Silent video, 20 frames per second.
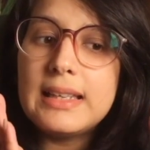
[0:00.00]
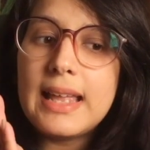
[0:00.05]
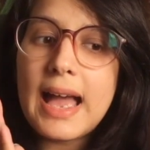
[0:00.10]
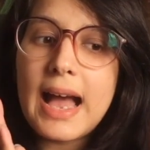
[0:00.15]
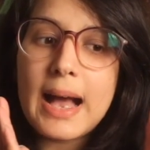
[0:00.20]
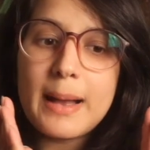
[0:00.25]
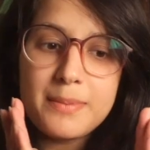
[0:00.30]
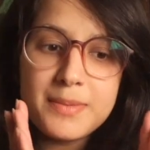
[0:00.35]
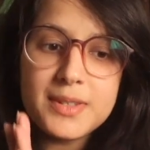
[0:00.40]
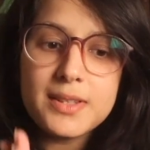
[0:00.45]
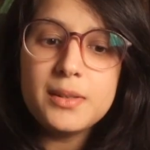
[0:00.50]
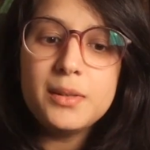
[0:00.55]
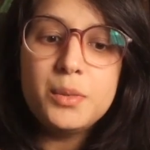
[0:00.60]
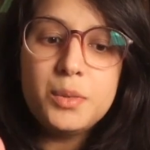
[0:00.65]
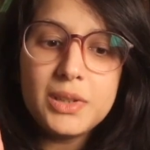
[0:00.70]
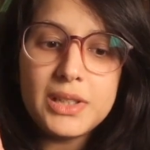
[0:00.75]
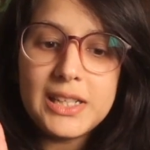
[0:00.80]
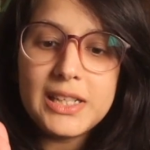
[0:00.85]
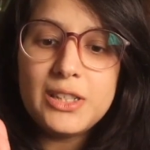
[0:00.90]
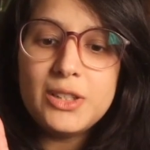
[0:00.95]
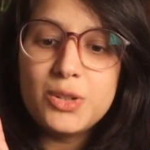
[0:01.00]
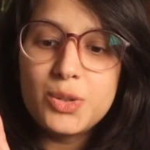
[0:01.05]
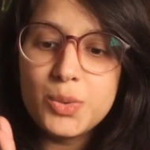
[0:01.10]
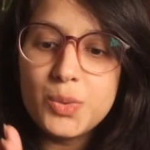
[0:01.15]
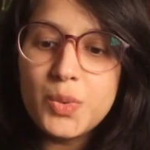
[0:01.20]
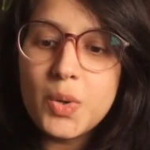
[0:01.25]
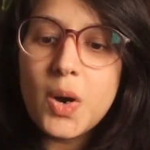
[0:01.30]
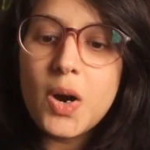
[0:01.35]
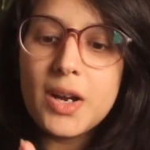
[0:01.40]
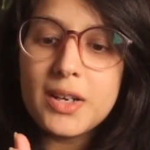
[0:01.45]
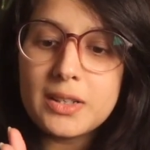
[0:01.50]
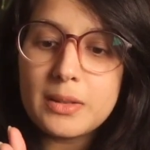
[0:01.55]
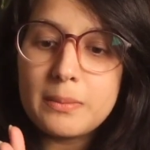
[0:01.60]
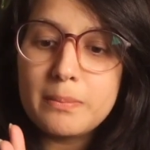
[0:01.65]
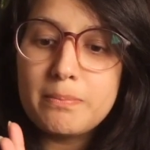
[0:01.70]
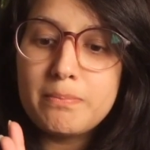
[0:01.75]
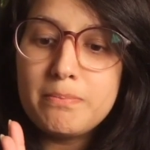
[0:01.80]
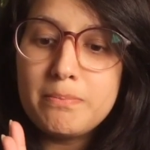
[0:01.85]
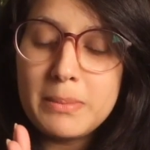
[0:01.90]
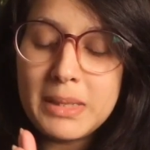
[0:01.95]
absolutely do not
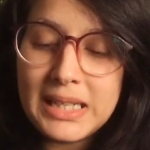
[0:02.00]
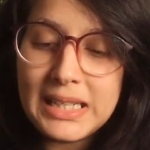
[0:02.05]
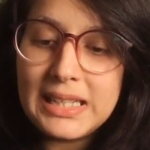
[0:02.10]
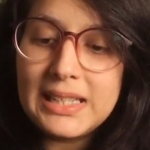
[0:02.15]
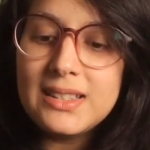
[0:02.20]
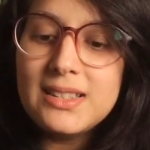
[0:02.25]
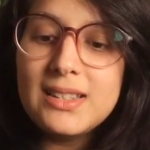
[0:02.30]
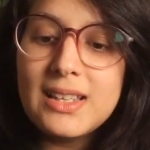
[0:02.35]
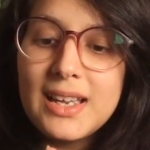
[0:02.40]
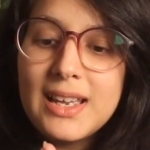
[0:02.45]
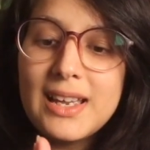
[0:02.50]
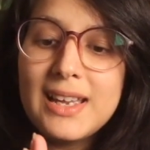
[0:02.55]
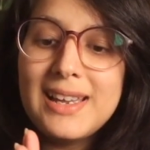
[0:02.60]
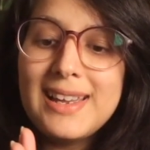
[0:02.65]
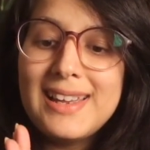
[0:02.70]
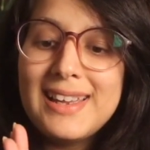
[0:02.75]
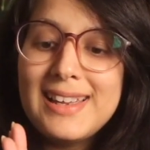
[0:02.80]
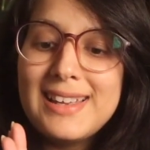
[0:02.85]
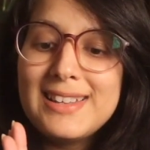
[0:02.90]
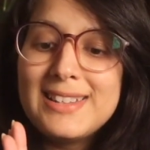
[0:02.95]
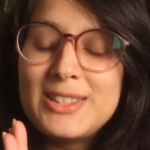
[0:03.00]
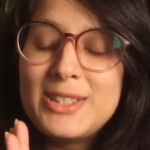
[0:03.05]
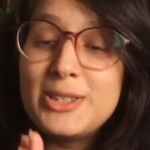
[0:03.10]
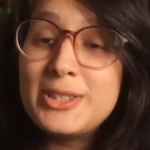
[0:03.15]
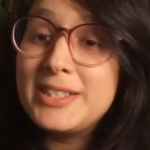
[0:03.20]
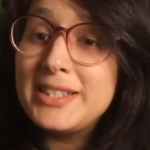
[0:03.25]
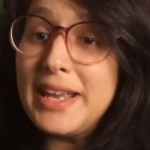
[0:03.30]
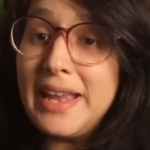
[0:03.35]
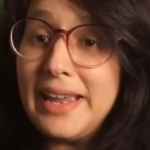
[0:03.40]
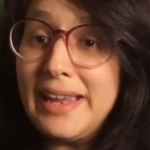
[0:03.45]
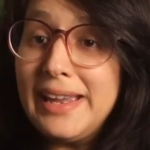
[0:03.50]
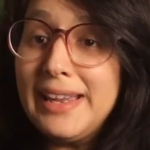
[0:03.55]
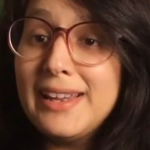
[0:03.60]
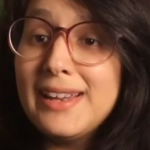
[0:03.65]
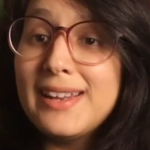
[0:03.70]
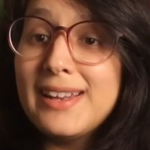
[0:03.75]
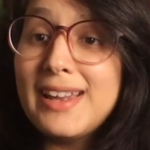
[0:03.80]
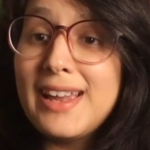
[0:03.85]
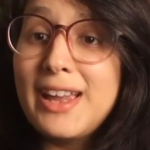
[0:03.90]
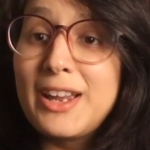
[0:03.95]
mean to
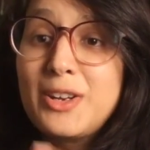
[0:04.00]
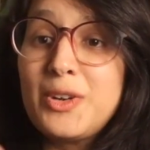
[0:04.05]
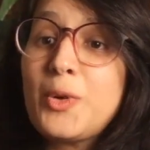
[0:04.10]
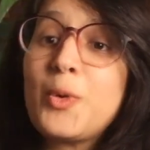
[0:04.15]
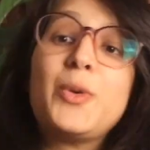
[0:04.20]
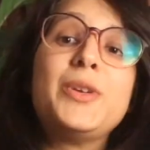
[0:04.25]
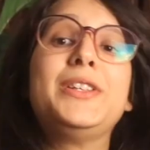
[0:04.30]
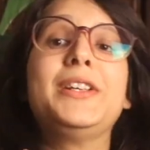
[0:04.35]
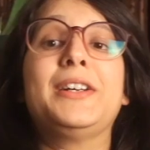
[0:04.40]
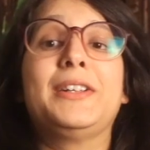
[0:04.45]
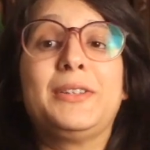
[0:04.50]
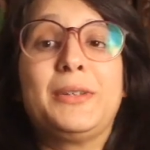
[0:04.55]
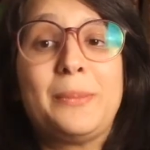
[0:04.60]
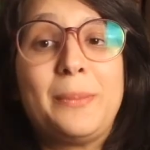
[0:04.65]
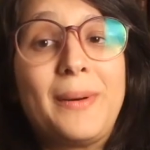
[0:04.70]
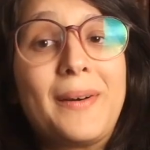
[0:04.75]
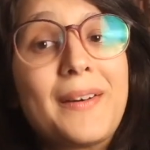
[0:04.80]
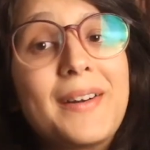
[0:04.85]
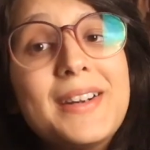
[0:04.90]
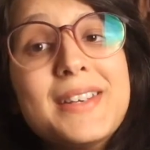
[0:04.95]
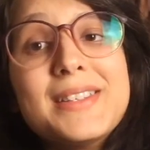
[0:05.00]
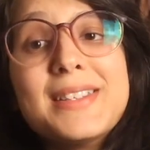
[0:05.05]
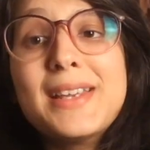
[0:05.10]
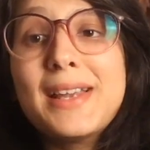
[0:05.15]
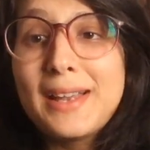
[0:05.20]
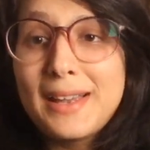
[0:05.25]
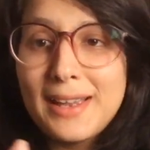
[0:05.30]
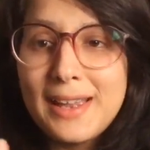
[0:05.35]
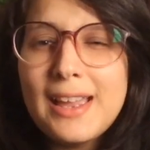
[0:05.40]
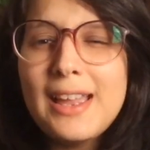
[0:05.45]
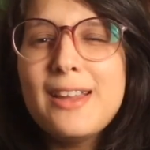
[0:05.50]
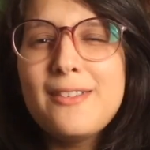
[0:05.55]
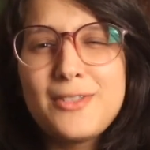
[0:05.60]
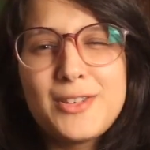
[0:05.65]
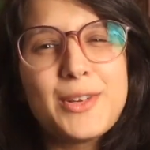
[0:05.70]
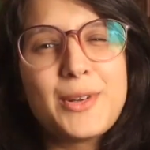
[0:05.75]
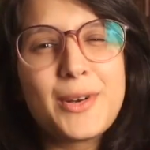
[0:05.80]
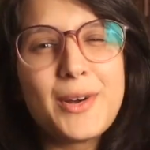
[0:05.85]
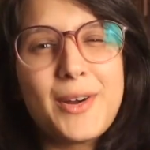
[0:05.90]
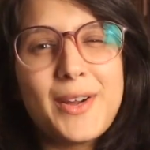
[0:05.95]
say ignore the other parts.
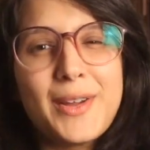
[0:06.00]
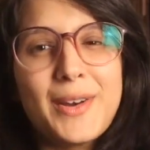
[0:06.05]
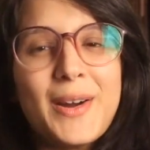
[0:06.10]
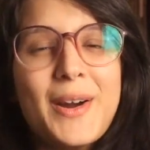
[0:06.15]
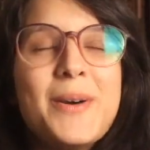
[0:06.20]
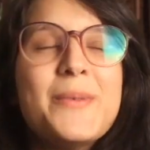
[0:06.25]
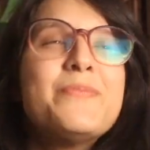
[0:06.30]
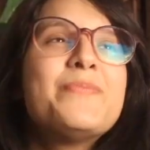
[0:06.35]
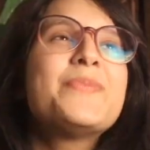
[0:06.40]
If you know, you know.